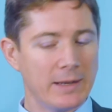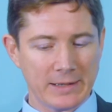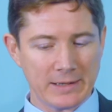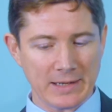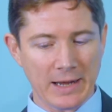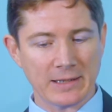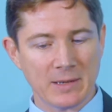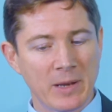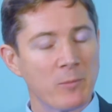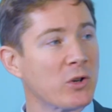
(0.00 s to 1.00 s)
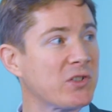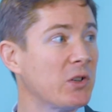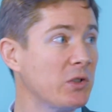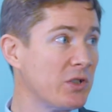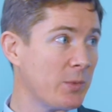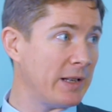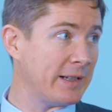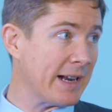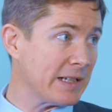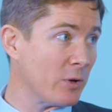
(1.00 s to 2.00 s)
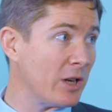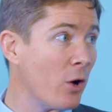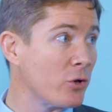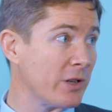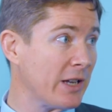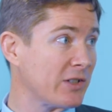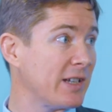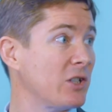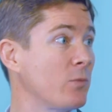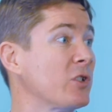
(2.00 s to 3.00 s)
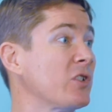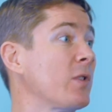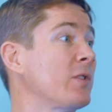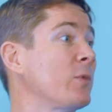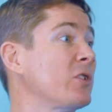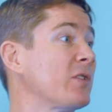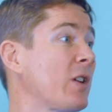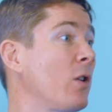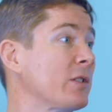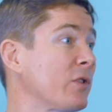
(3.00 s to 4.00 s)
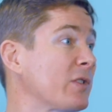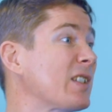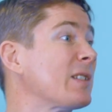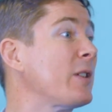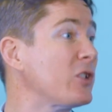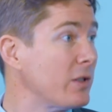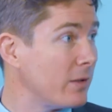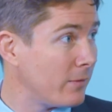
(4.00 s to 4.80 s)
It is, yeah, and it's a bit more certain as well than the anti-money laundering legislation, which is a cause for a suspicion